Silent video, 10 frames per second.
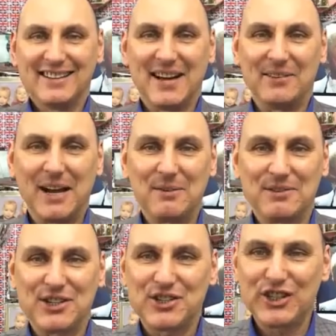There we are. We
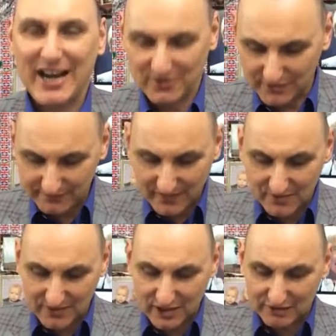were just chatting on the
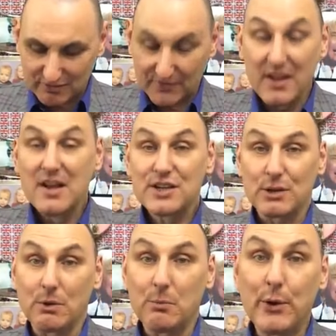phone earlier on.
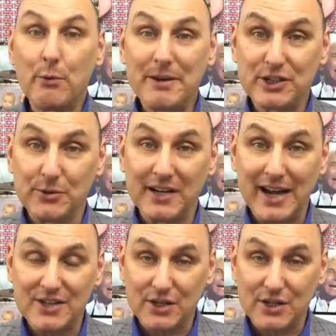So we will be doing that.